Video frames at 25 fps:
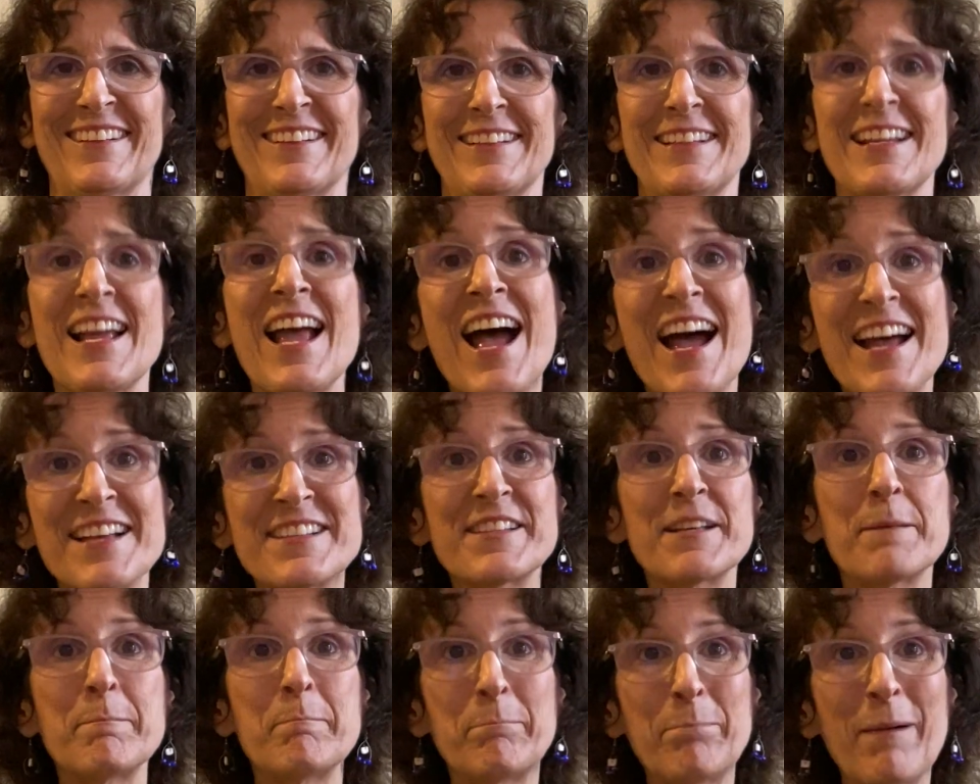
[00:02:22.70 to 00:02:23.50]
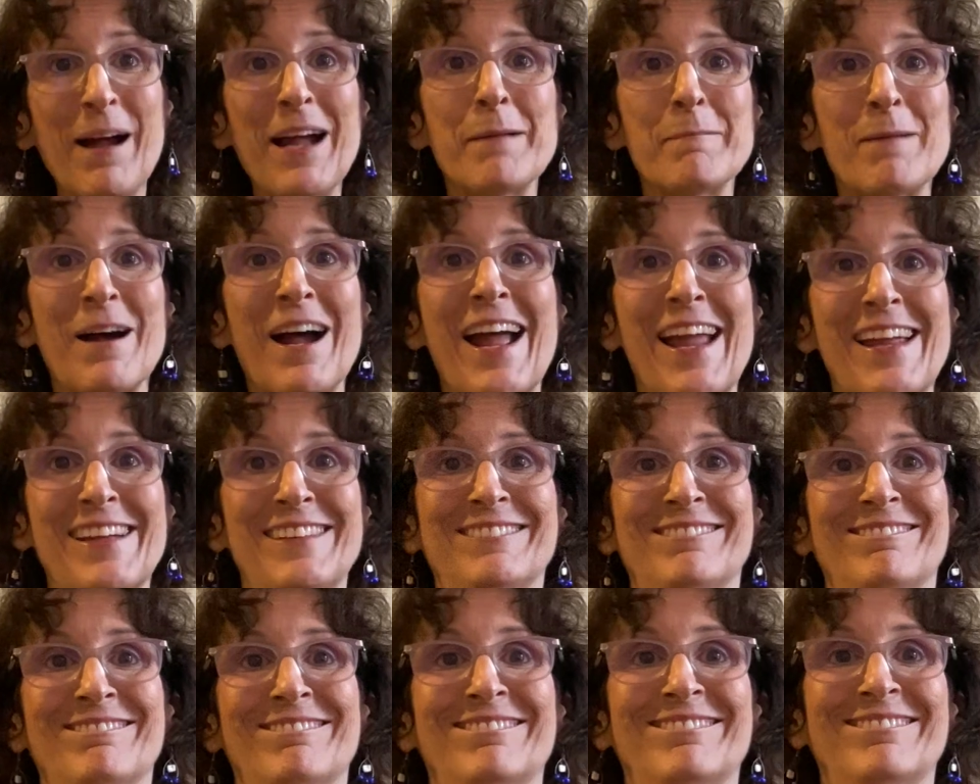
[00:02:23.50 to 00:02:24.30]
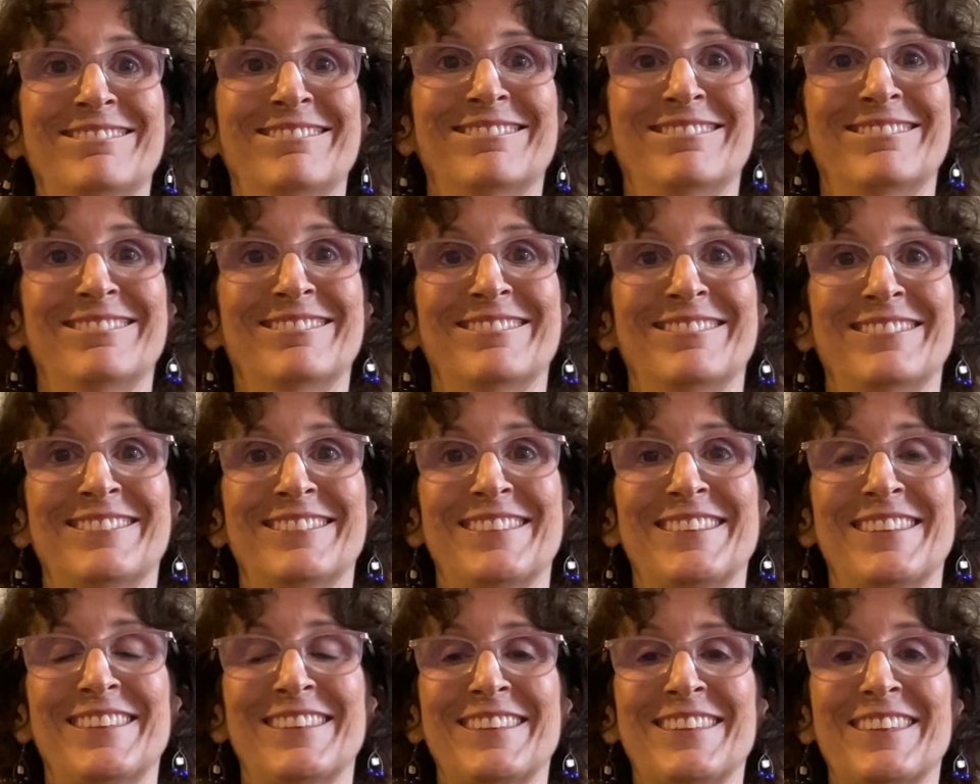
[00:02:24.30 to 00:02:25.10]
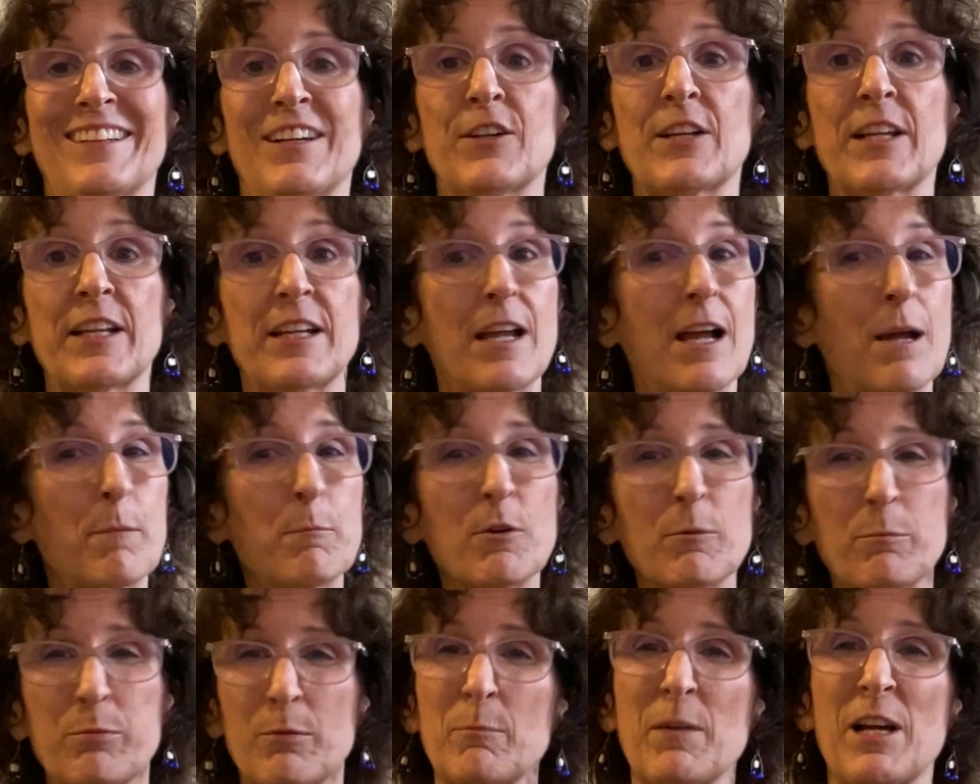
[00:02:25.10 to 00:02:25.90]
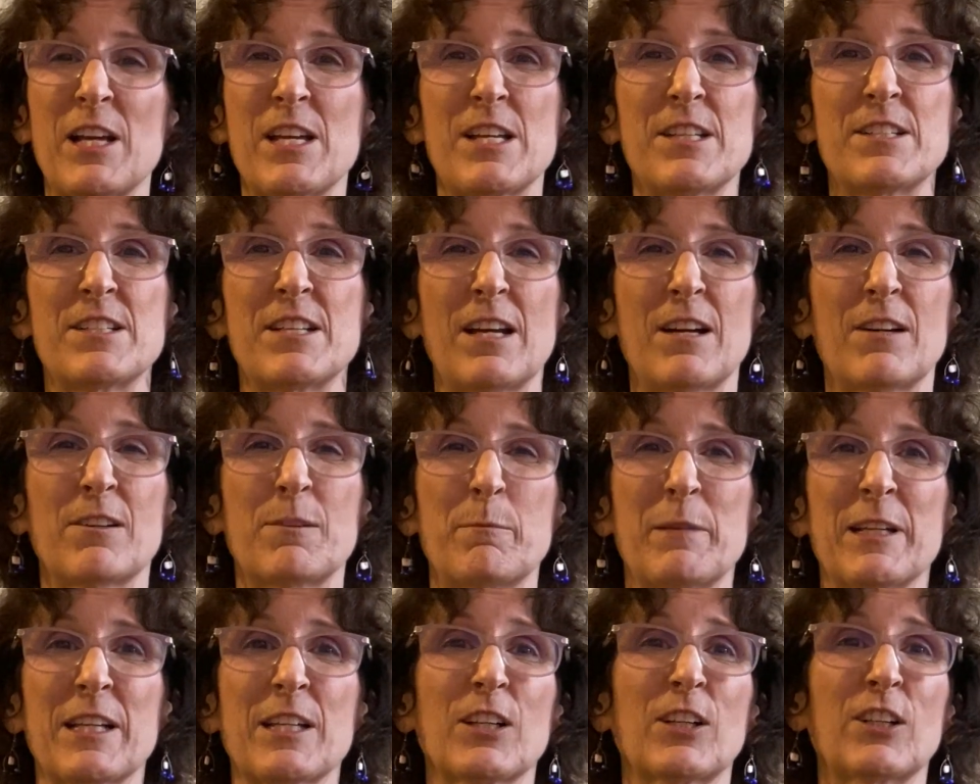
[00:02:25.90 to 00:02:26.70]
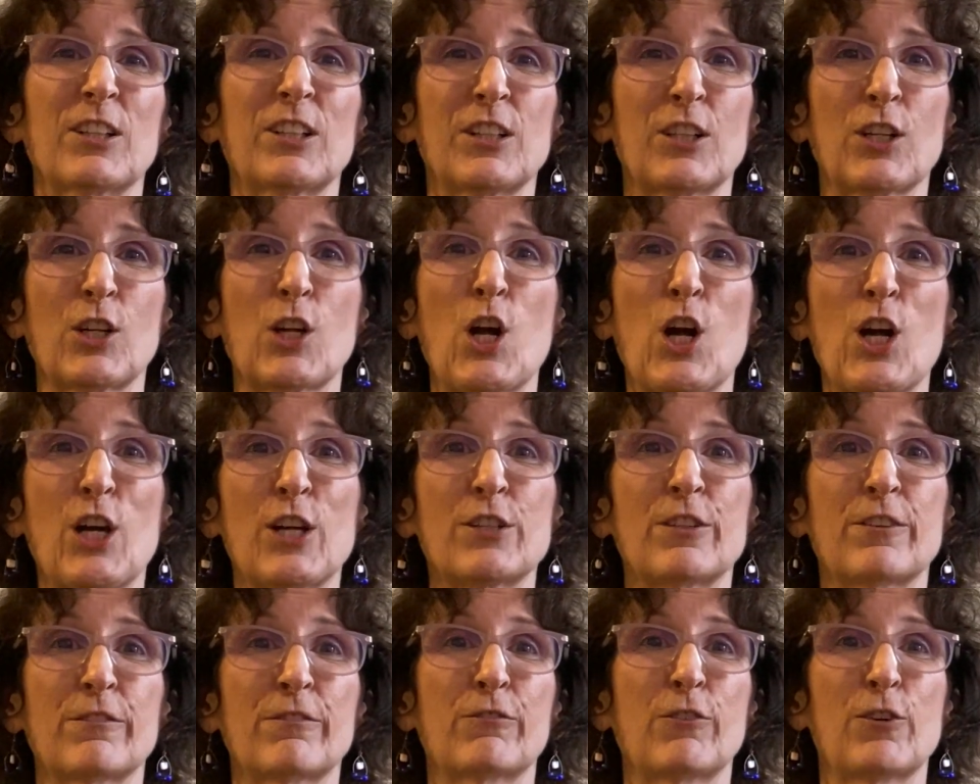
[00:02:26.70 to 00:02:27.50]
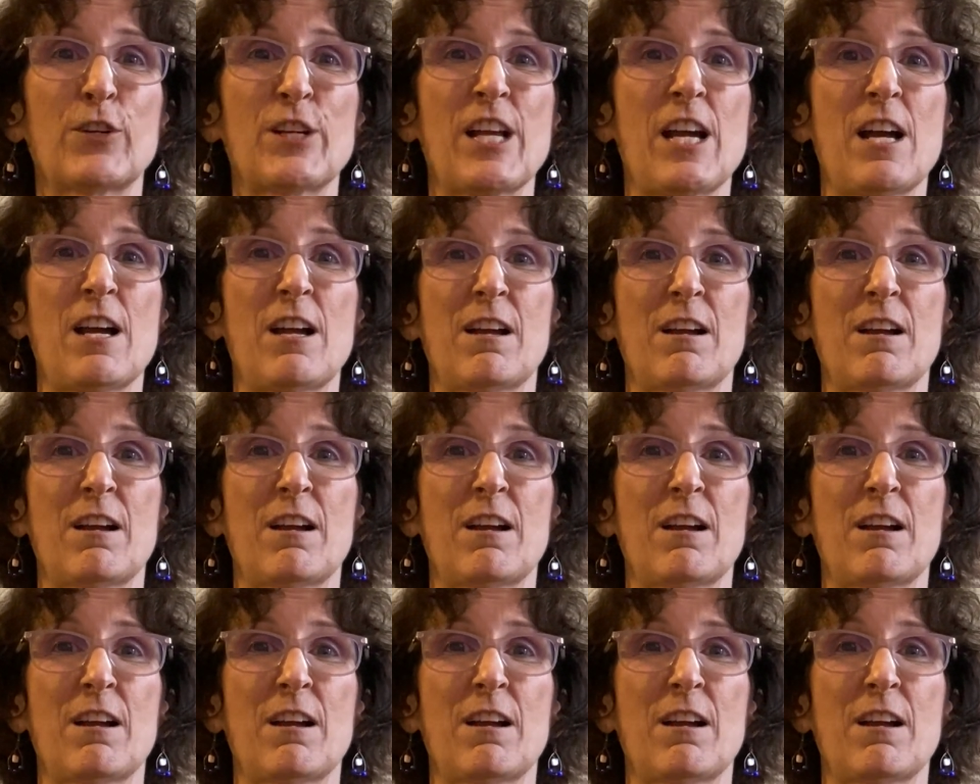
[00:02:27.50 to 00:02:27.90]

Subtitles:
Yeah, I said bye-bye. Okay, now I'm going to put my head down and make it a little harder for you.